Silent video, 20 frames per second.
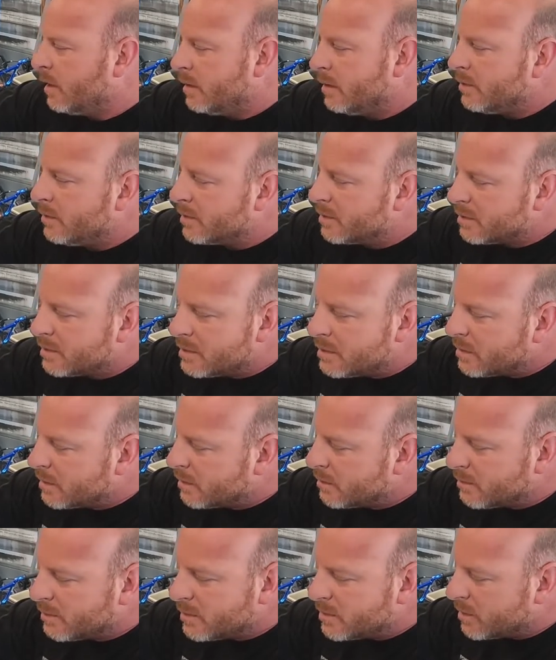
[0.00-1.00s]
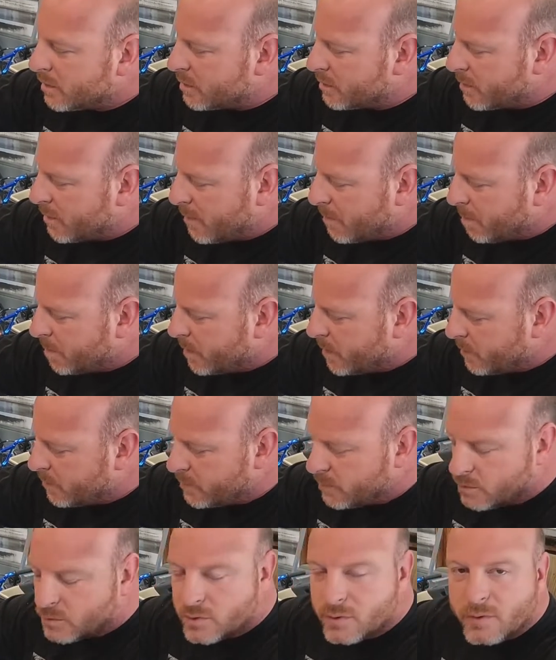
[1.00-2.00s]
you can still, with just a
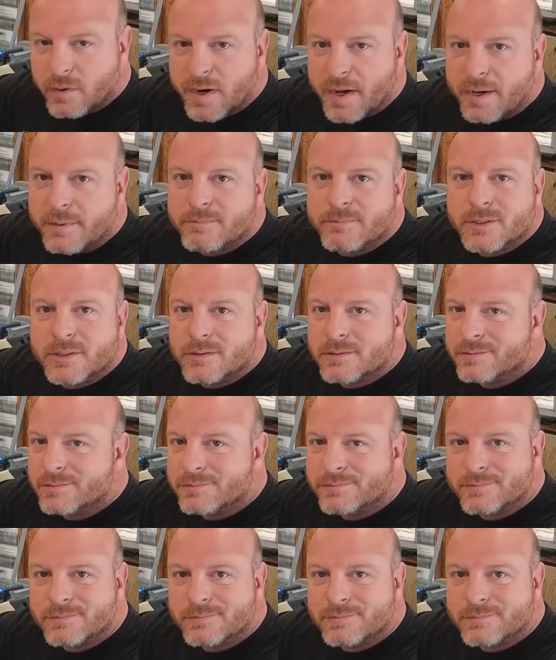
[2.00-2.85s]
few scraps,